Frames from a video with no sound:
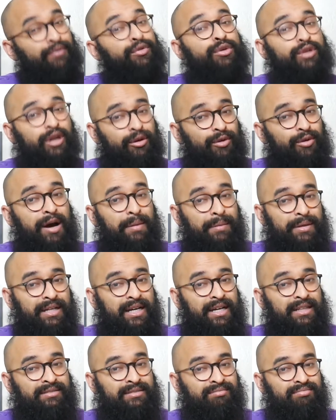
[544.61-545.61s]
you done
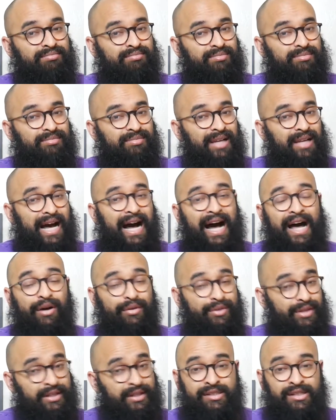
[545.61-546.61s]
Ramadan? I
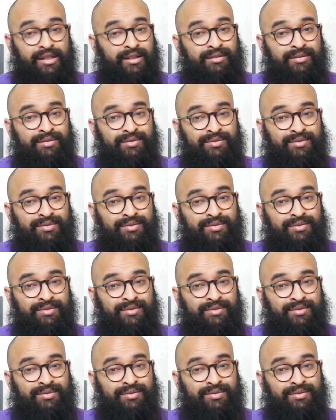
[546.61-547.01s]
don't think so.